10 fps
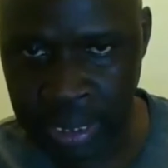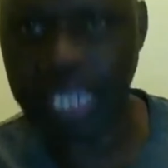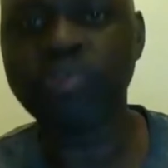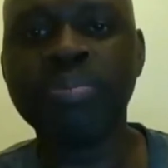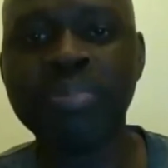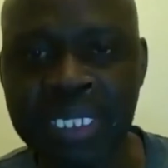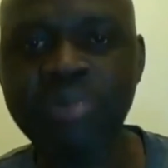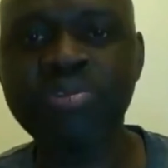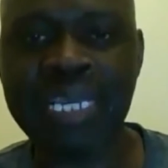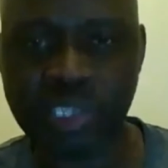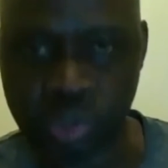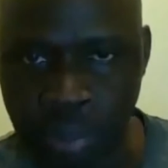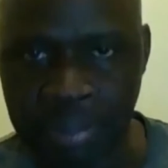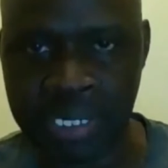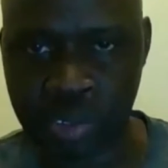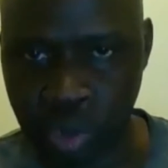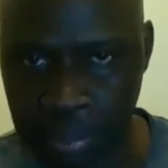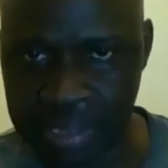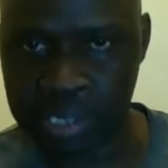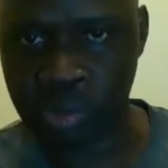and you begin with just comedy,
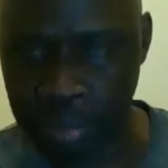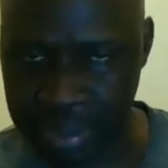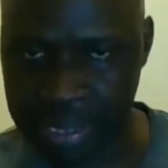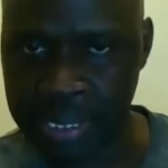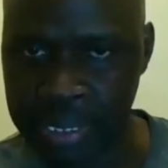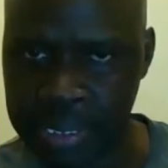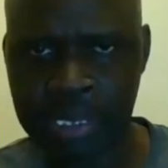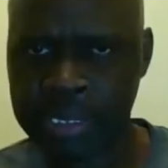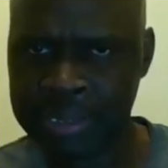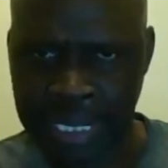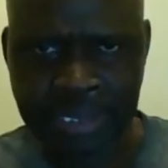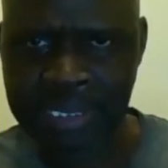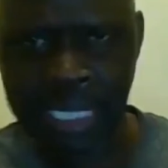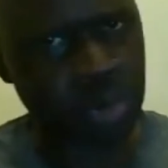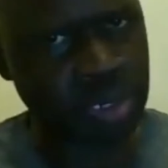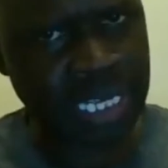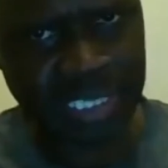chances are will